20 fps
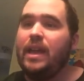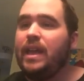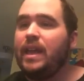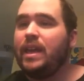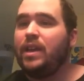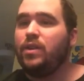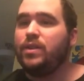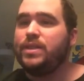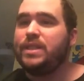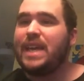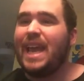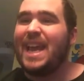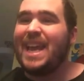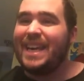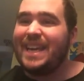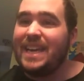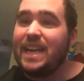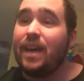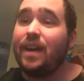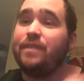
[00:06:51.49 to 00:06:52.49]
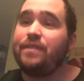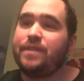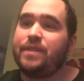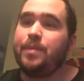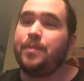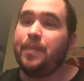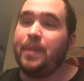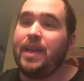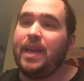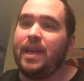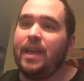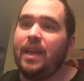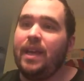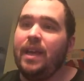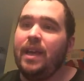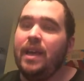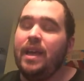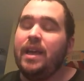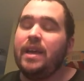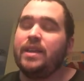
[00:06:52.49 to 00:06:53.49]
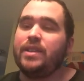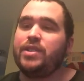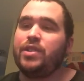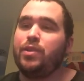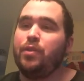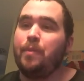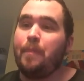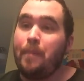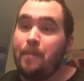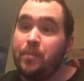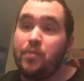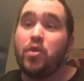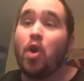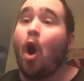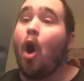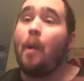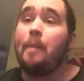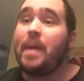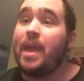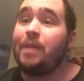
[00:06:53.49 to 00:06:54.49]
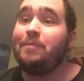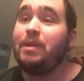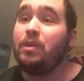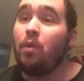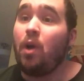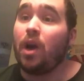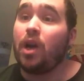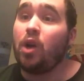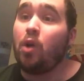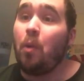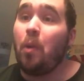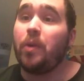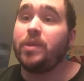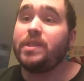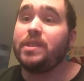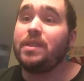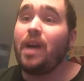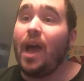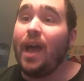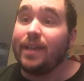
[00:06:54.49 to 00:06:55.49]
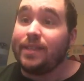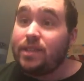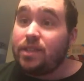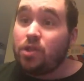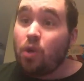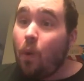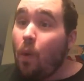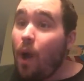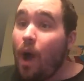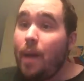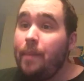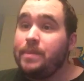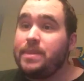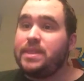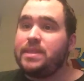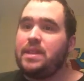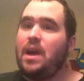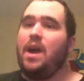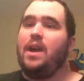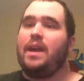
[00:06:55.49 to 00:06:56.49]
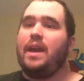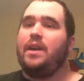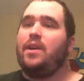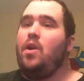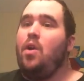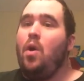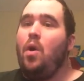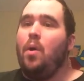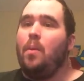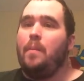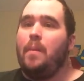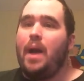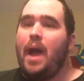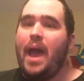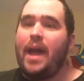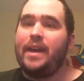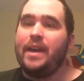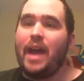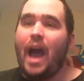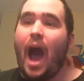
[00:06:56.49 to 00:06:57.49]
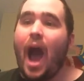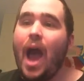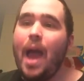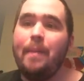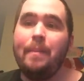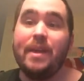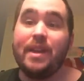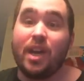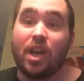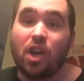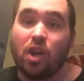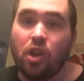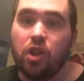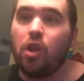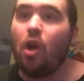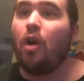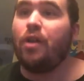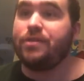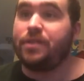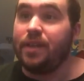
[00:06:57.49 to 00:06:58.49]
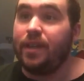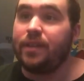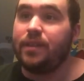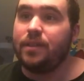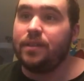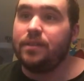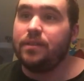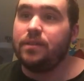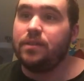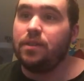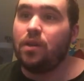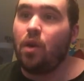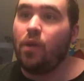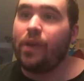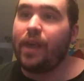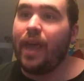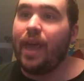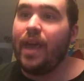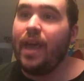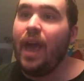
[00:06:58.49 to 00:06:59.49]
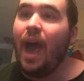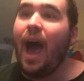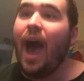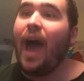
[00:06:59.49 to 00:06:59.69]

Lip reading: It'll say enough to me to not make me want to go outside. So I'm stuck at home and I'm in a closet, okay?